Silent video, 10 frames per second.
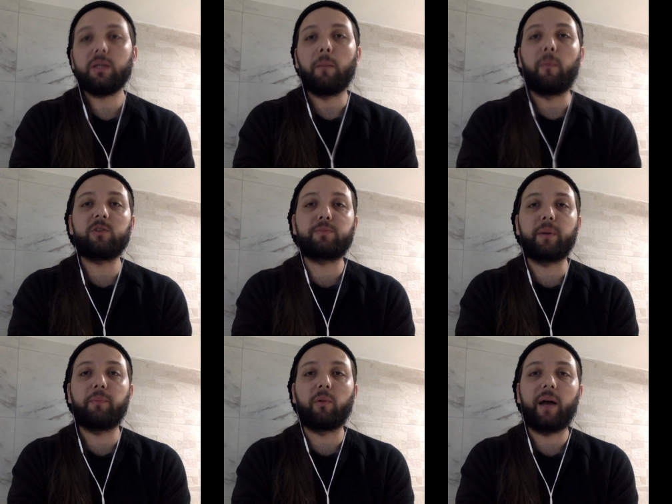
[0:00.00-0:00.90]
Most
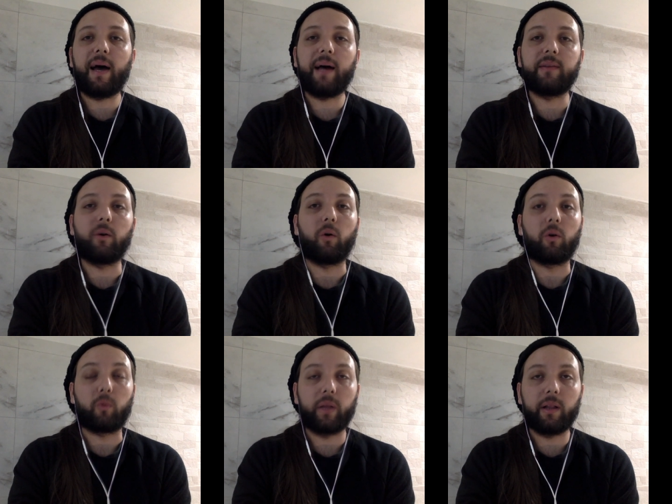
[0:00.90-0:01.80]
people had or
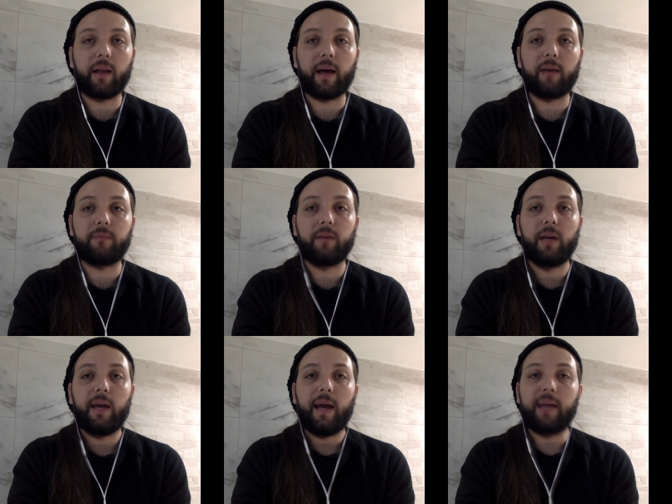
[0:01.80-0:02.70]
will have
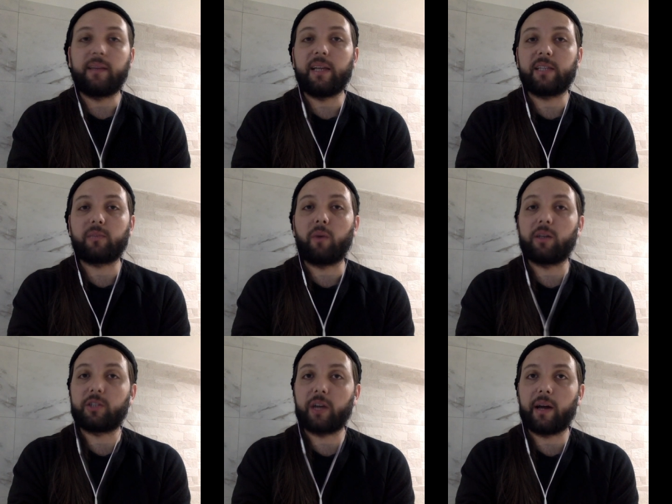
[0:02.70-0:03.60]
at least
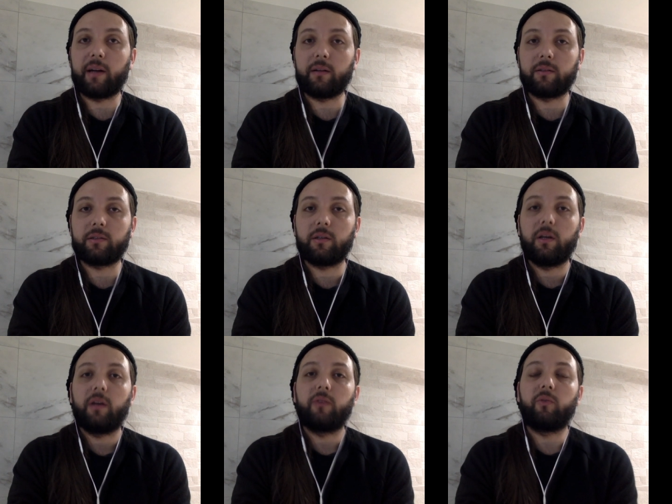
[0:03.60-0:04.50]
one child
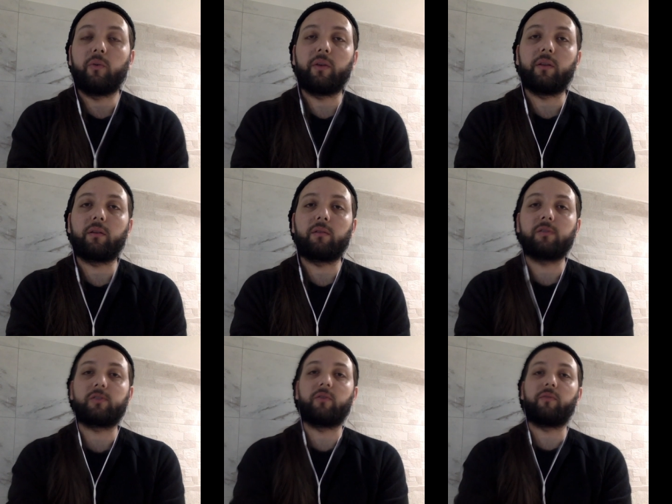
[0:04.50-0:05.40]
during the
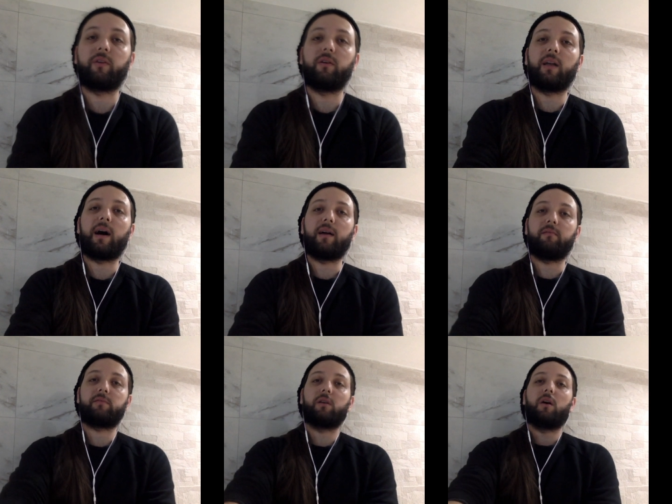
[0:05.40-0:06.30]
course of their lives.